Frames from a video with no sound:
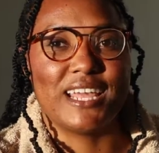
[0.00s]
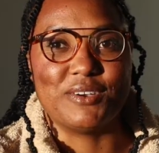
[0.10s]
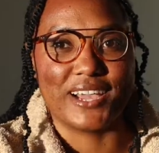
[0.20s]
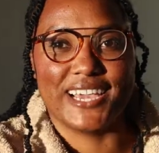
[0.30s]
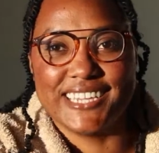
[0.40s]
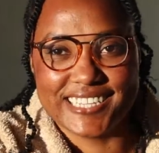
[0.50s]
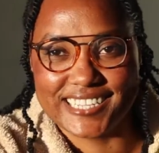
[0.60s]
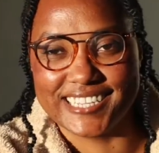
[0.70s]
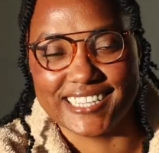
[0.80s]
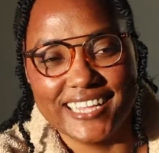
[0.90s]
Anyway,
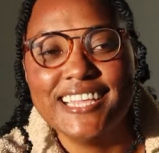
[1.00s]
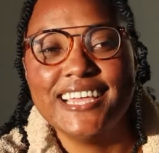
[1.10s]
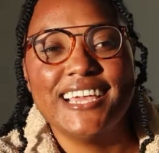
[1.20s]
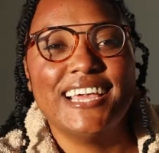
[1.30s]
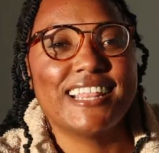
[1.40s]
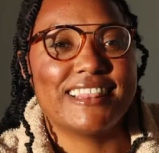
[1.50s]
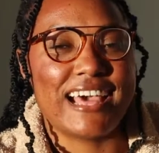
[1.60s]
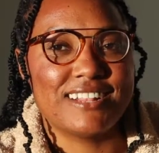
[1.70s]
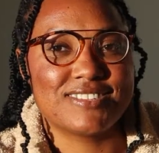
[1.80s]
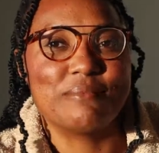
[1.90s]

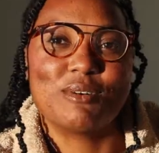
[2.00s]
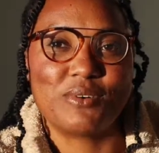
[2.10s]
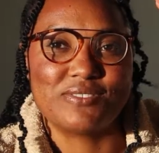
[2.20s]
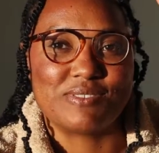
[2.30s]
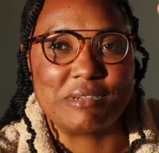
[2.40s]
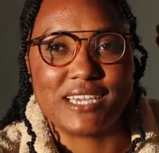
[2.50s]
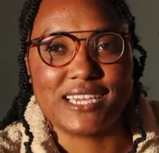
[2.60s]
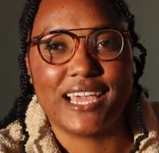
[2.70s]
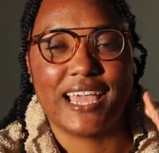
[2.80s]
that's number 1 for me,